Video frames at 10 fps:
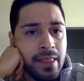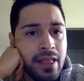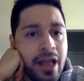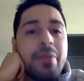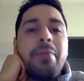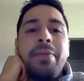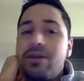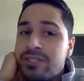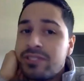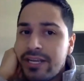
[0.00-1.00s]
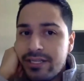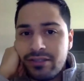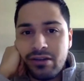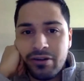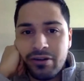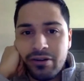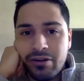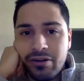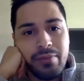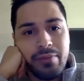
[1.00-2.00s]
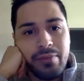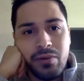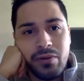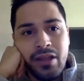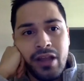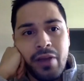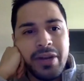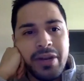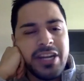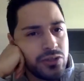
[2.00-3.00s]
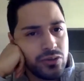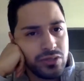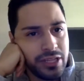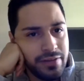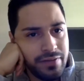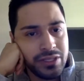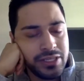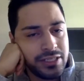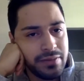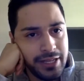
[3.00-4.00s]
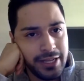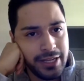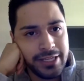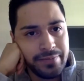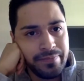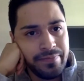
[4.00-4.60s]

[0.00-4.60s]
How many POCs are on that board? How many individuals living with disabilities?